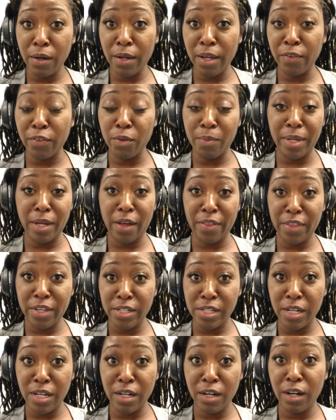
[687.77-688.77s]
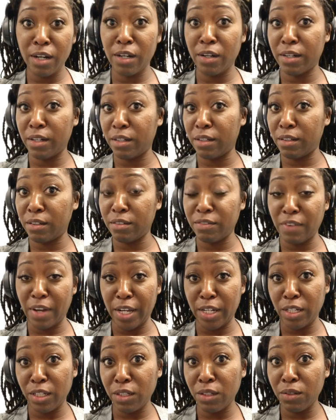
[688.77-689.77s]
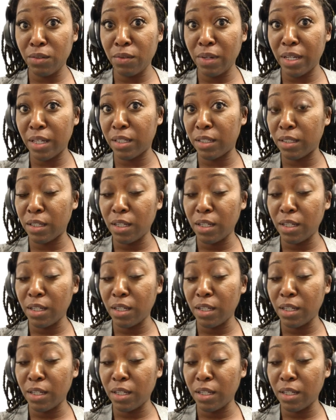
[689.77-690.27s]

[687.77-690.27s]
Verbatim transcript: if you're being authentic, are gonna find you and